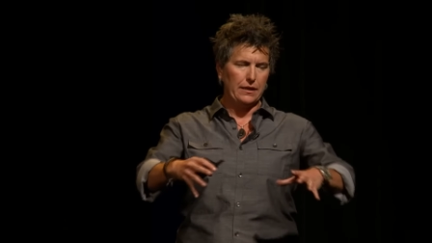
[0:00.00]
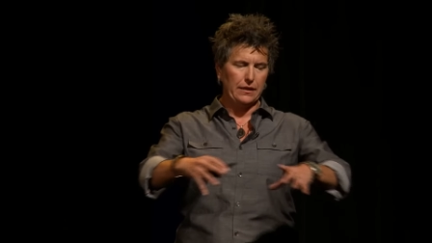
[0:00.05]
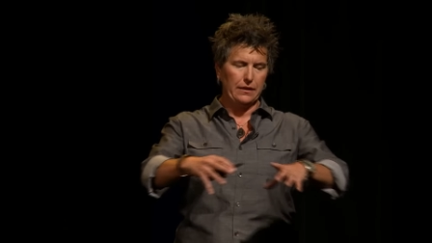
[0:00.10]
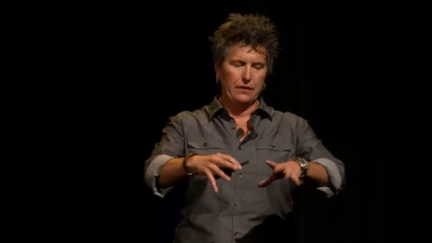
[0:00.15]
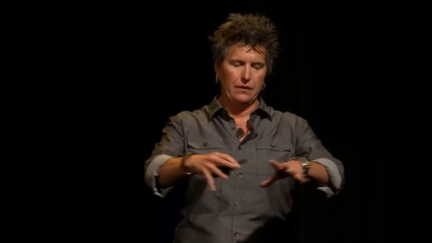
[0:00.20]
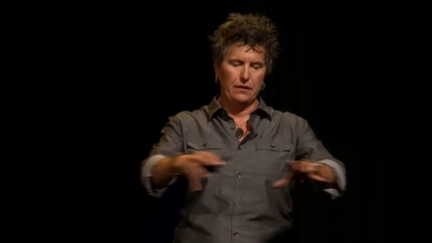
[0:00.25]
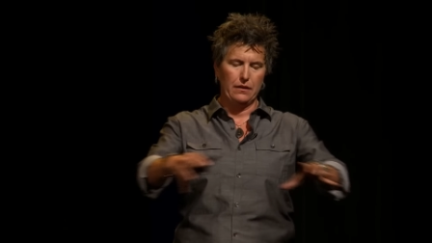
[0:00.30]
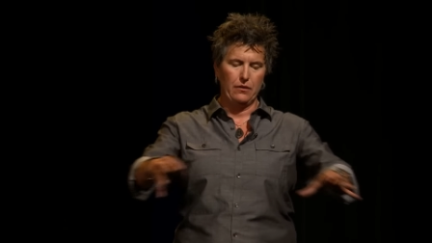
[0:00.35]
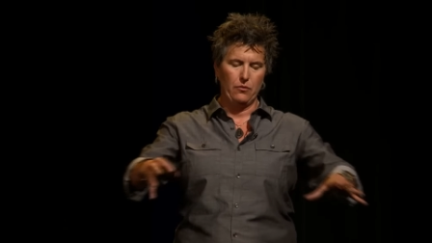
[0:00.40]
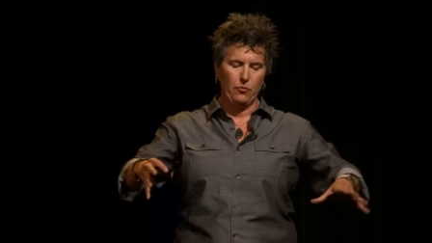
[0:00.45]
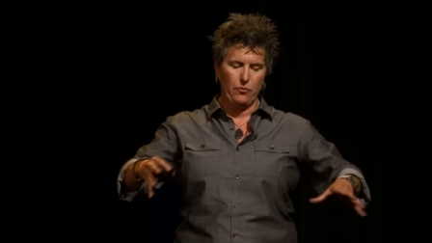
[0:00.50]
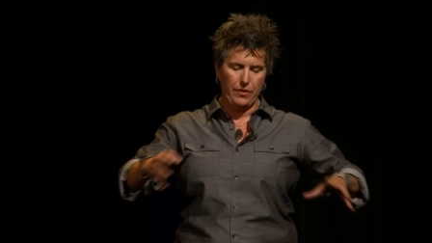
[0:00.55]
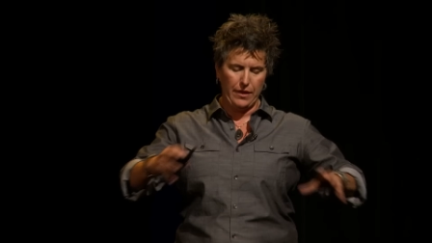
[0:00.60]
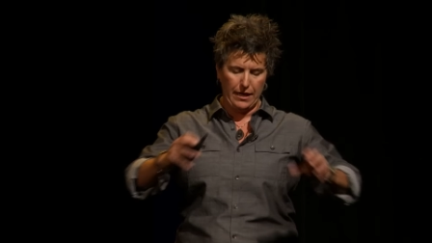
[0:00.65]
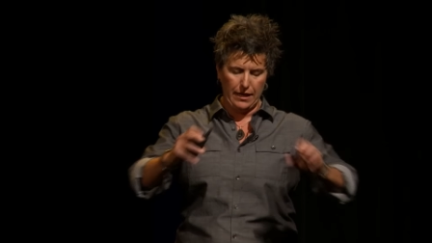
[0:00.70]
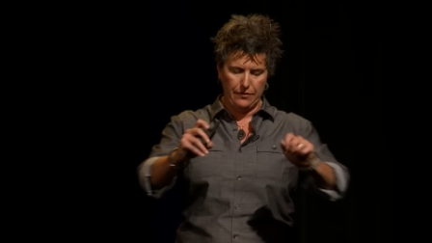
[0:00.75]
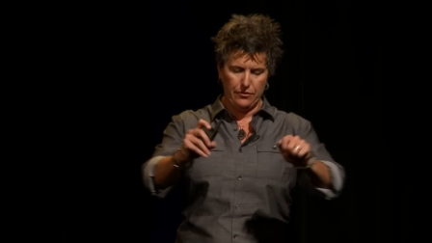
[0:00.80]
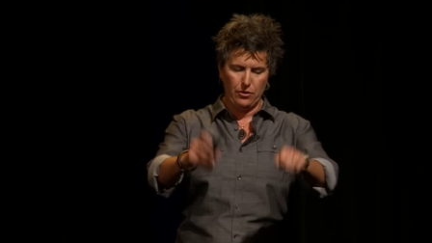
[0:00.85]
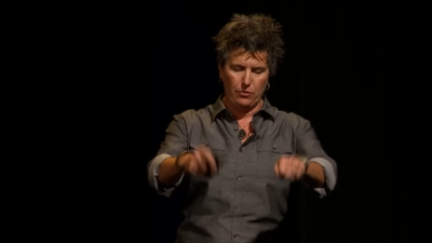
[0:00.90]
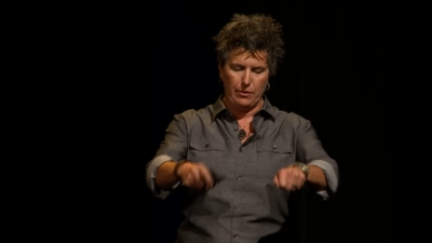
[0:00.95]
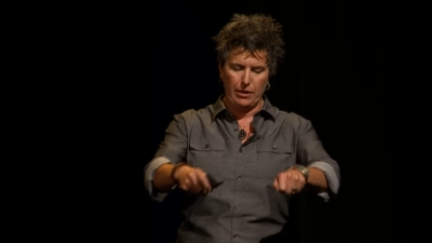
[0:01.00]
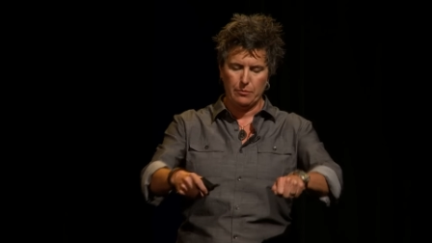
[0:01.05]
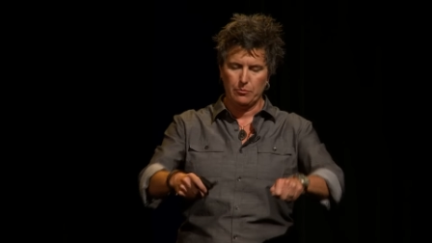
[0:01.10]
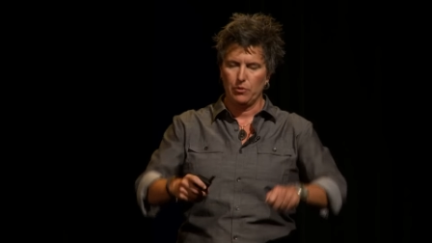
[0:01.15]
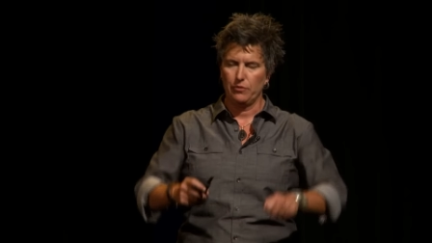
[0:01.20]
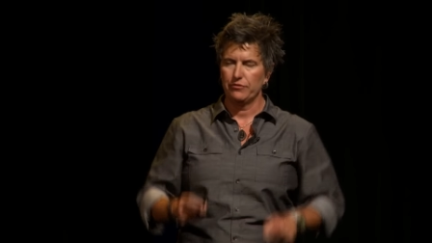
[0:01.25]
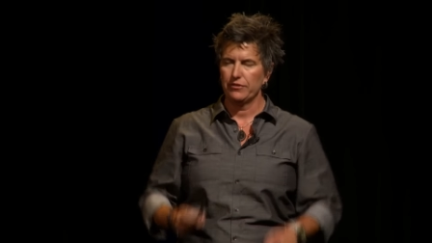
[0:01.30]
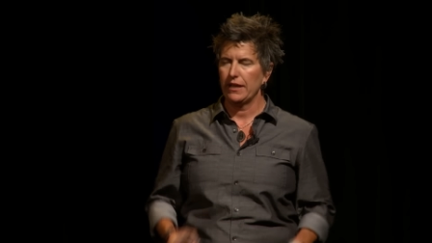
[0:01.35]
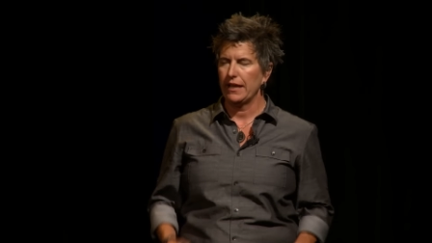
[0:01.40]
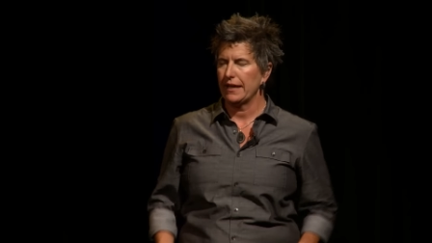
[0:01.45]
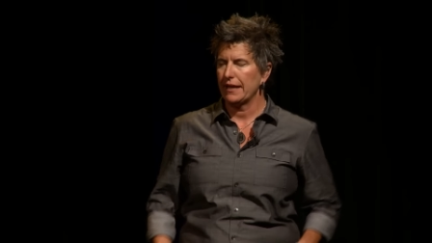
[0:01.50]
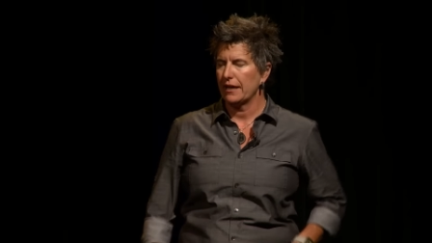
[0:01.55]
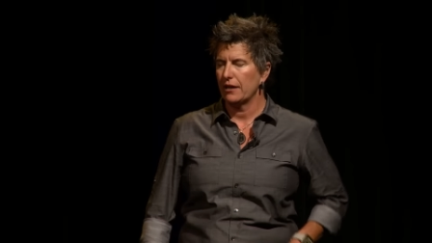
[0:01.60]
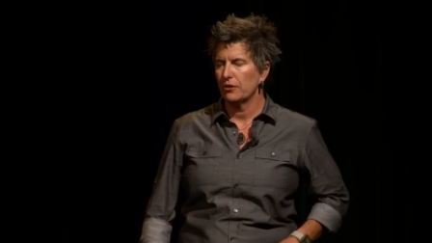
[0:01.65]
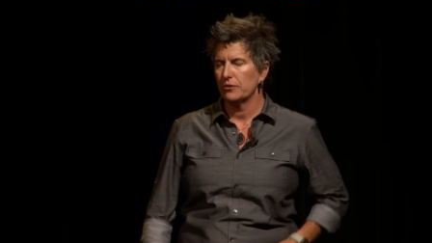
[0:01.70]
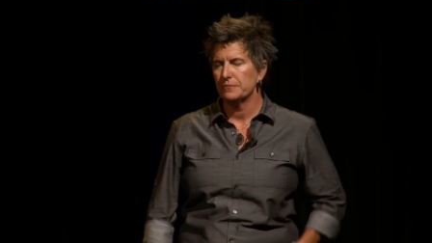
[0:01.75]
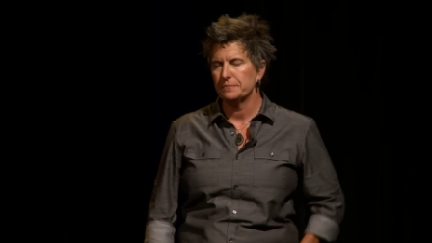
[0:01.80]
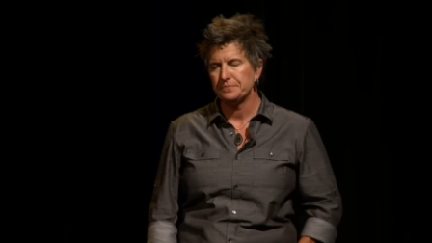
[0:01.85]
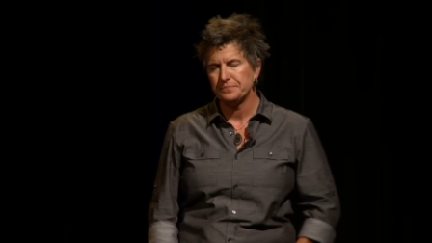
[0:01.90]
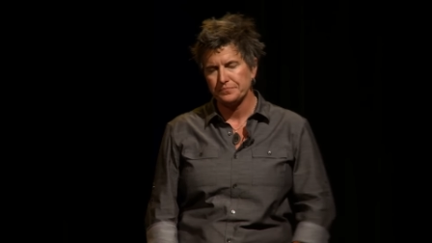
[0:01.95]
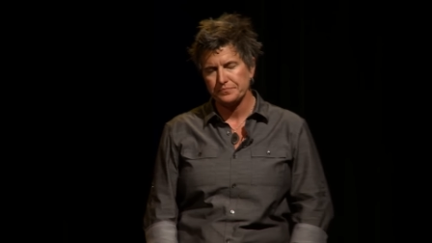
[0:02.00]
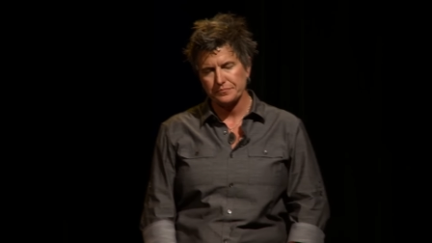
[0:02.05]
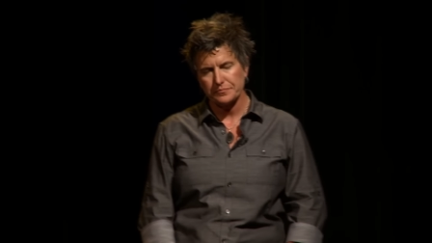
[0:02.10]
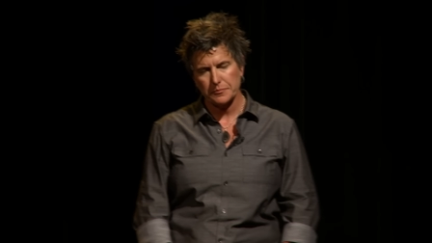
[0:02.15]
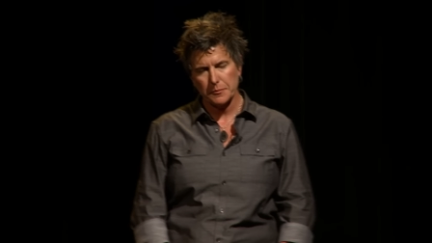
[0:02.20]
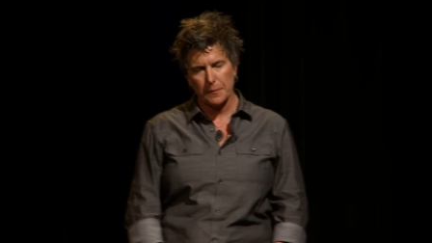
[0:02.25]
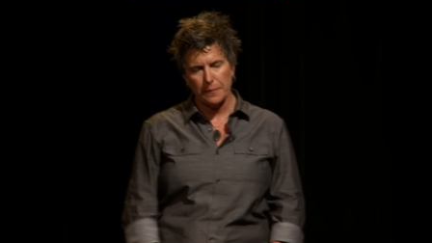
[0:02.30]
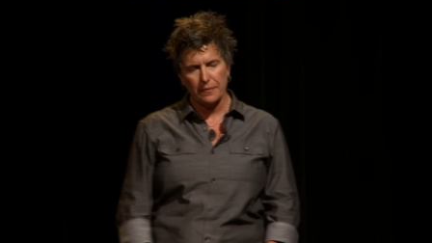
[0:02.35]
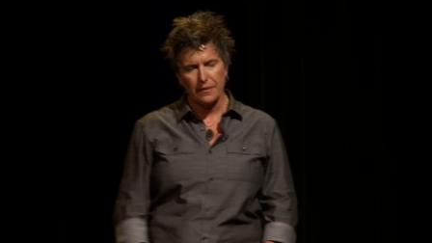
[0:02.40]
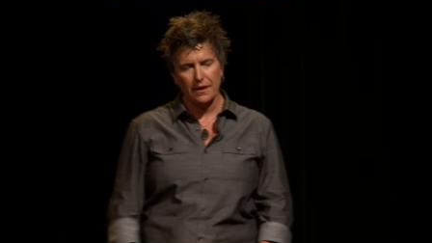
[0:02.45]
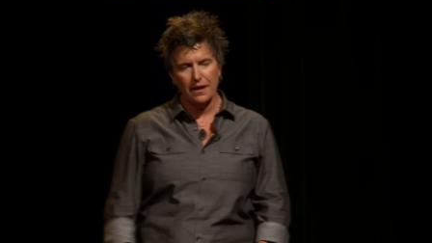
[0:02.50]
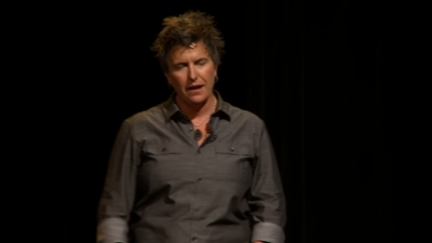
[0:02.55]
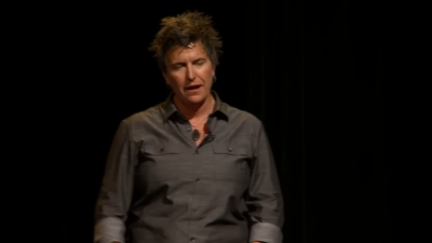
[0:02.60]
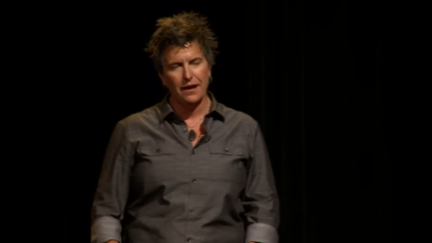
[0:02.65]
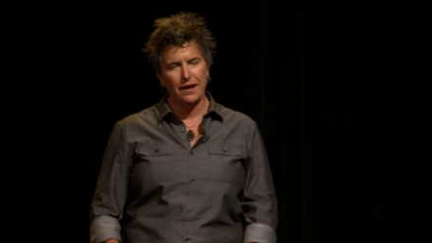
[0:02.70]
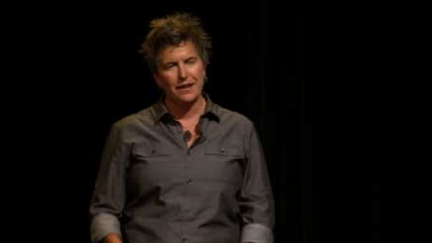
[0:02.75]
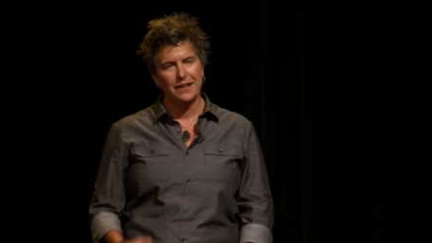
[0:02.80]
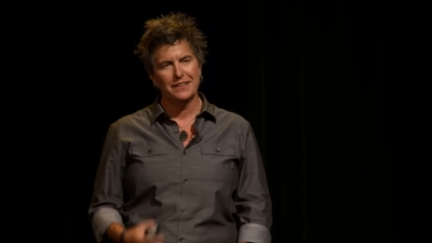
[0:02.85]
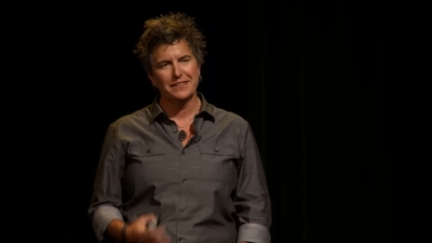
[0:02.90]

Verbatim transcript: and they had their rainbow flag out. Uh,